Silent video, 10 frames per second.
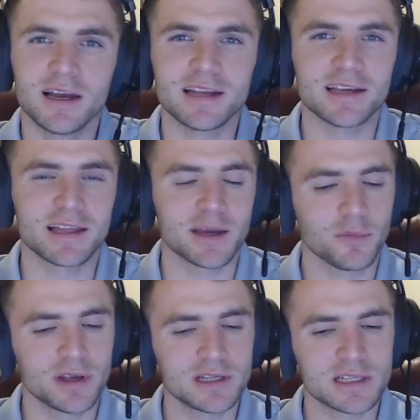And yeah,
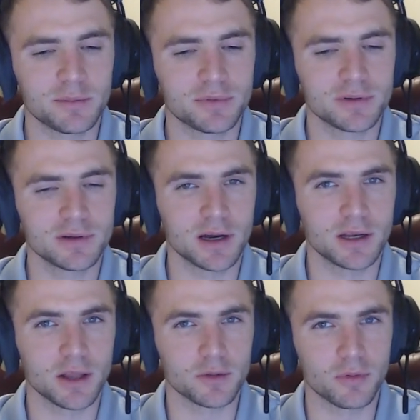that brings up
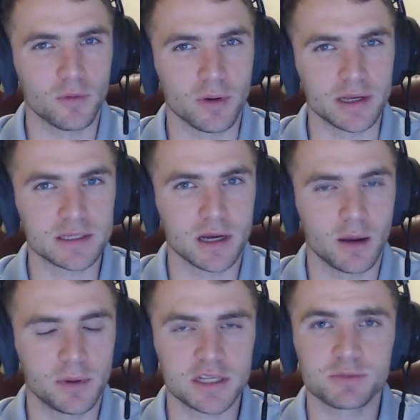another point.
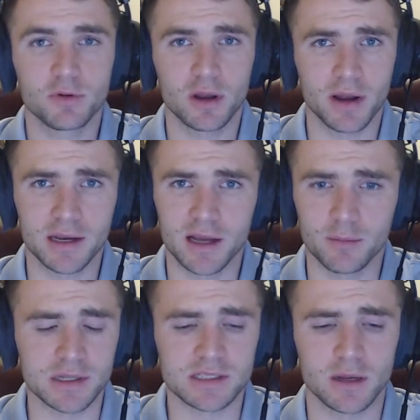Um, and this point might
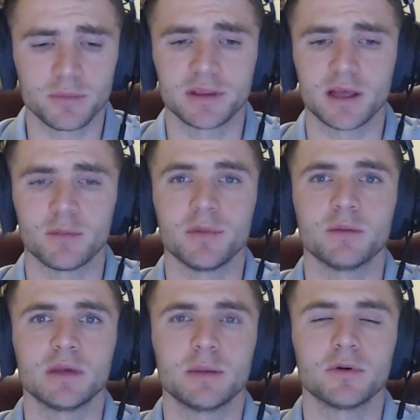not be something that
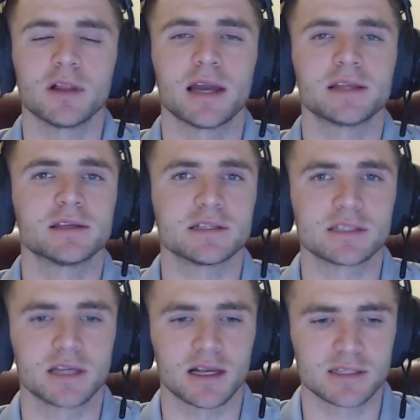many people like to
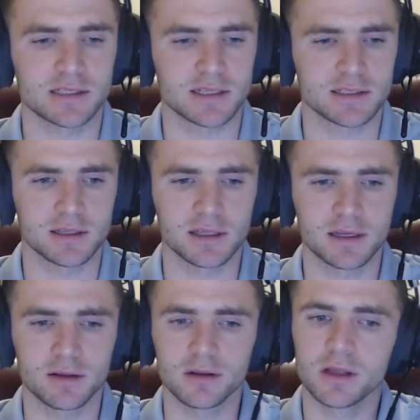discuss because it's a
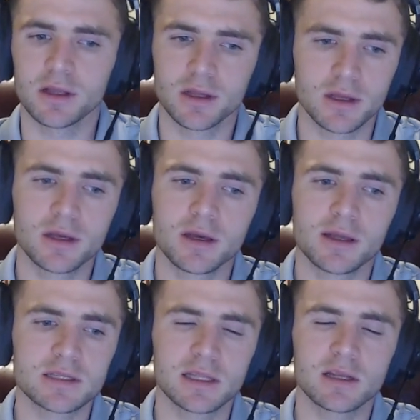little
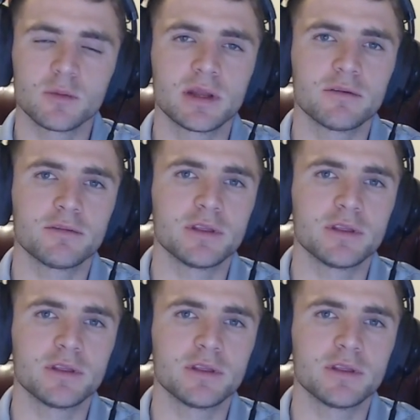it's a little bit of